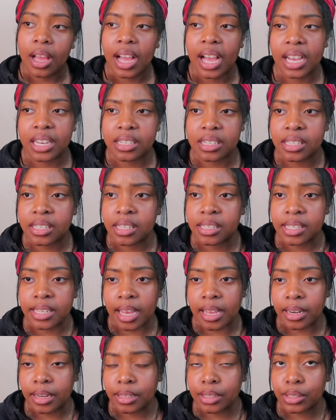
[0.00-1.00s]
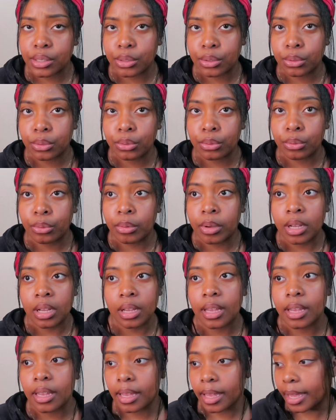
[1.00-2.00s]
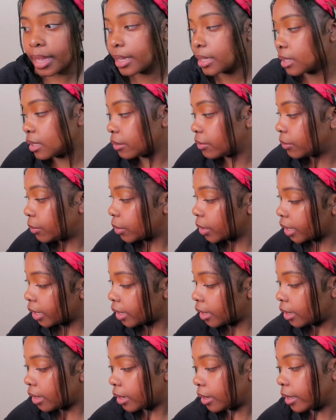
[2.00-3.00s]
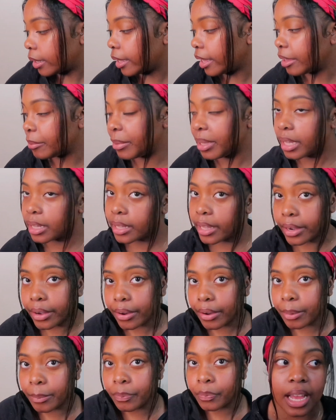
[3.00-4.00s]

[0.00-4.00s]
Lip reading: I just decided to ask them for that, and they gave me a letter.